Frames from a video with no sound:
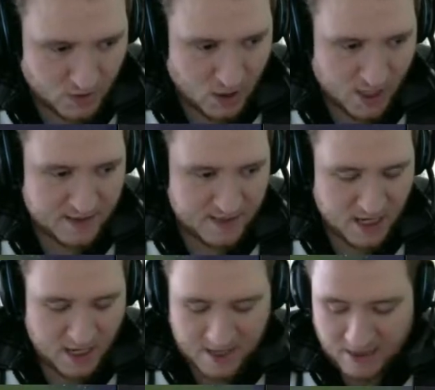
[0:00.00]
in
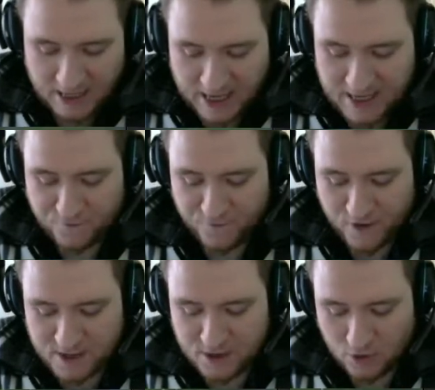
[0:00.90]
the laning
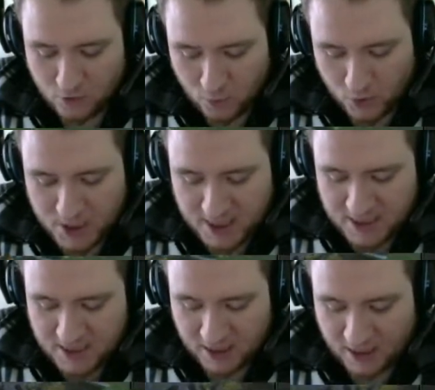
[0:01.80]
phase, what you need
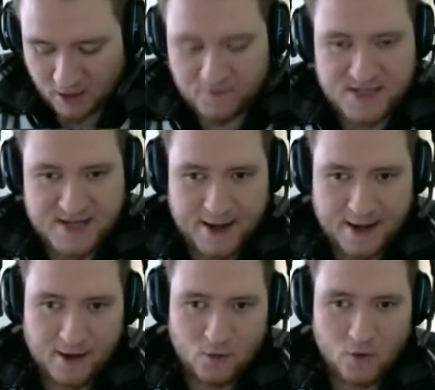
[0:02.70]
to think of is
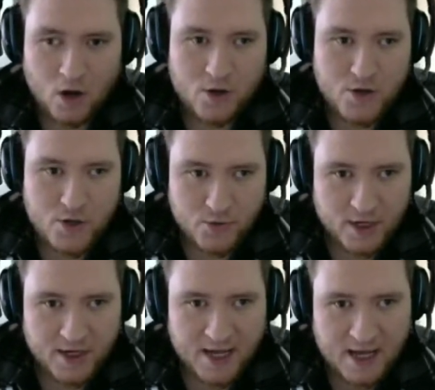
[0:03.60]
how are you
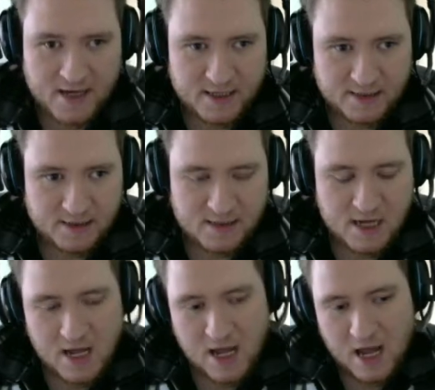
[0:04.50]
going to get killed,
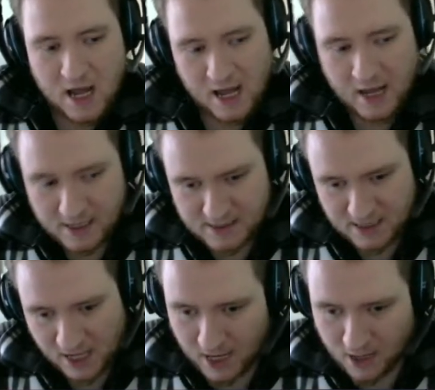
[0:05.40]
and
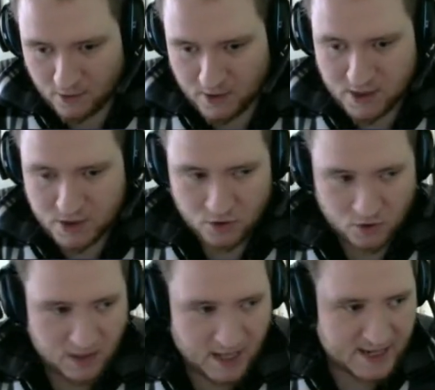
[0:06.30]
how is
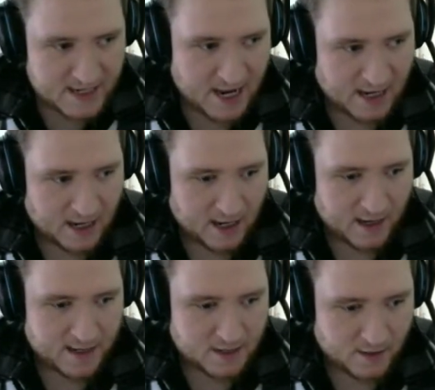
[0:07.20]
your lane
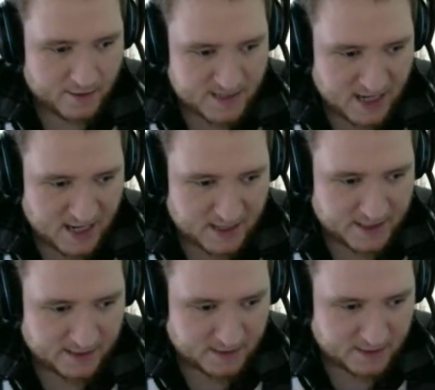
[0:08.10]
ally going to get
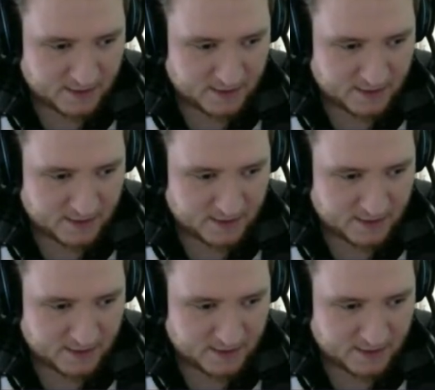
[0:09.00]
killed.